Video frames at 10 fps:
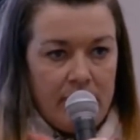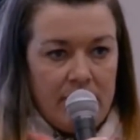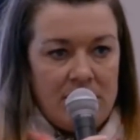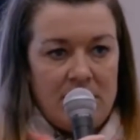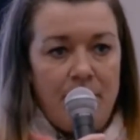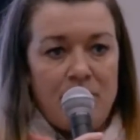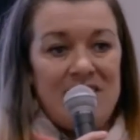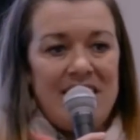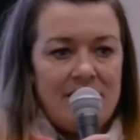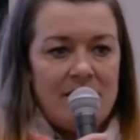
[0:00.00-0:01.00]
Is to
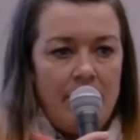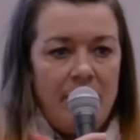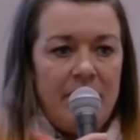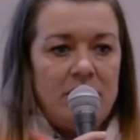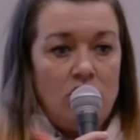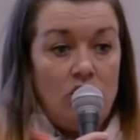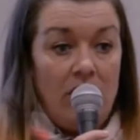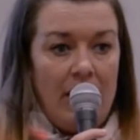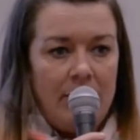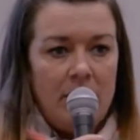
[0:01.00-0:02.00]
present something to
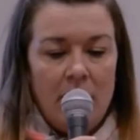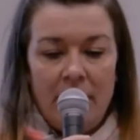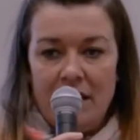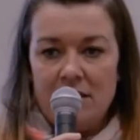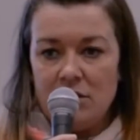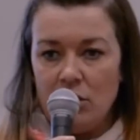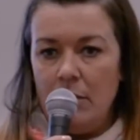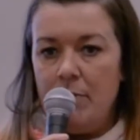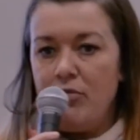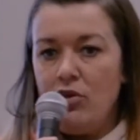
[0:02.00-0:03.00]
them that is going to
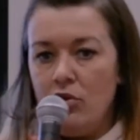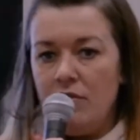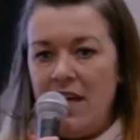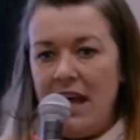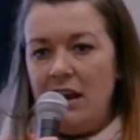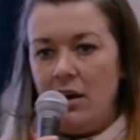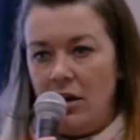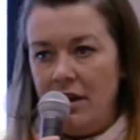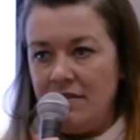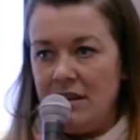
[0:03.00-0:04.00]
improve their
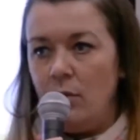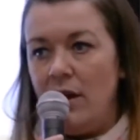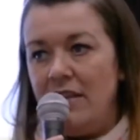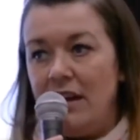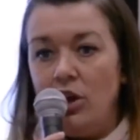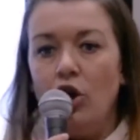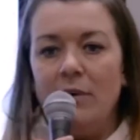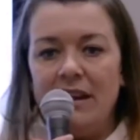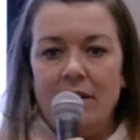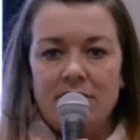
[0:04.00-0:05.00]
lives in a way that
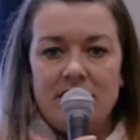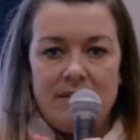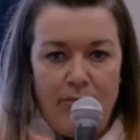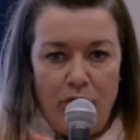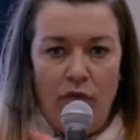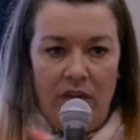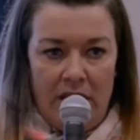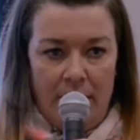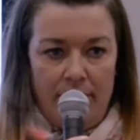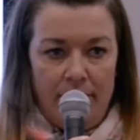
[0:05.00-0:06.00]
nobody else is improving
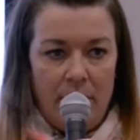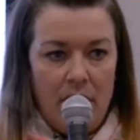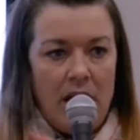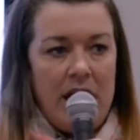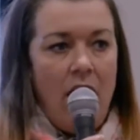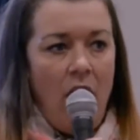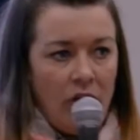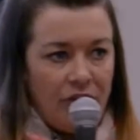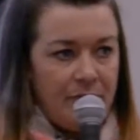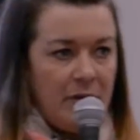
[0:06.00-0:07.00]
it. An
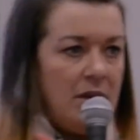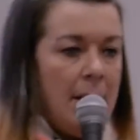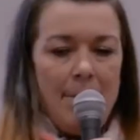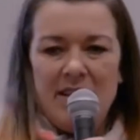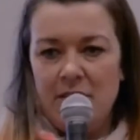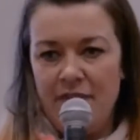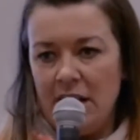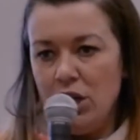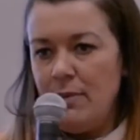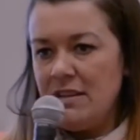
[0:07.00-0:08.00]
enhancement, better
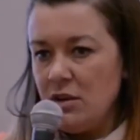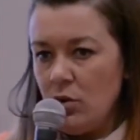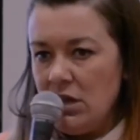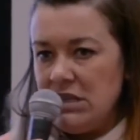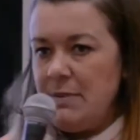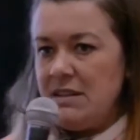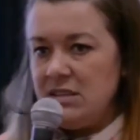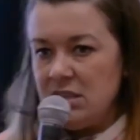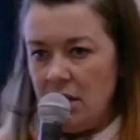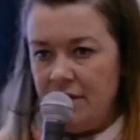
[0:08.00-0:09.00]
value, better quality, better
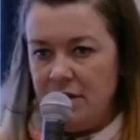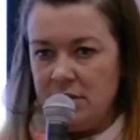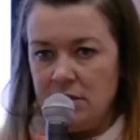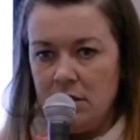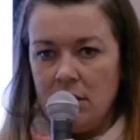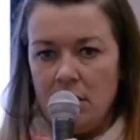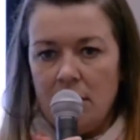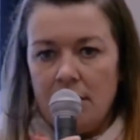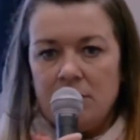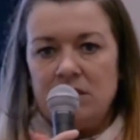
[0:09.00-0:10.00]
service.
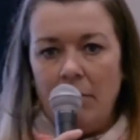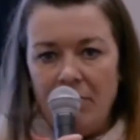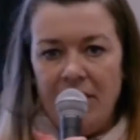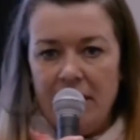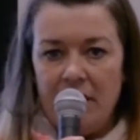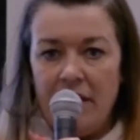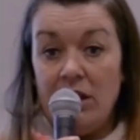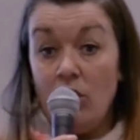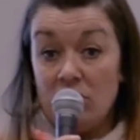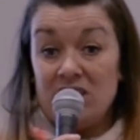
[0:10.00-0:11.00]
Something that
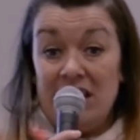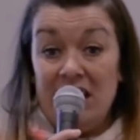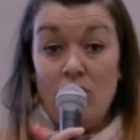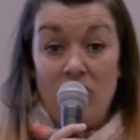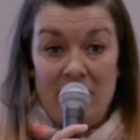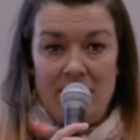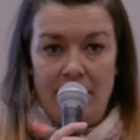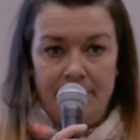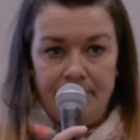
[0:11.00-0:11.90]
they're not seeing already.